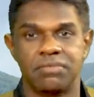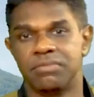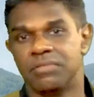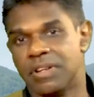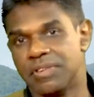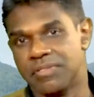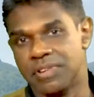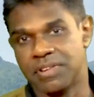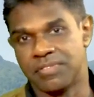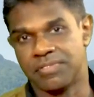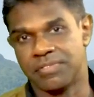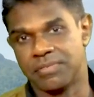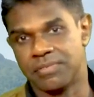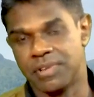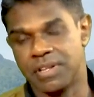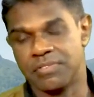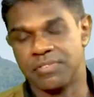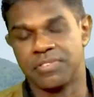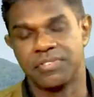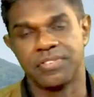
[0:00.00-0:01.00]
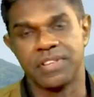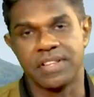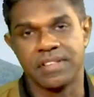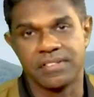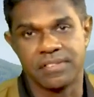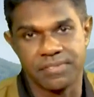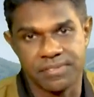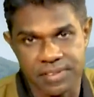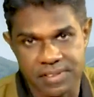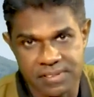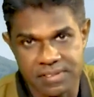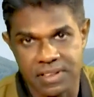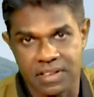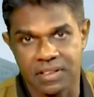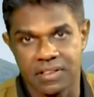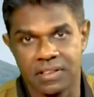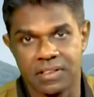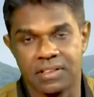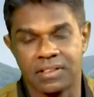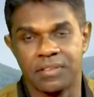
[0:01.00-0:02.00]
when we face
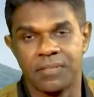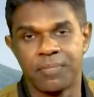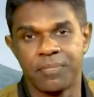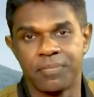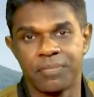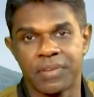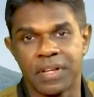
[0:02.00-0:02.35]
physical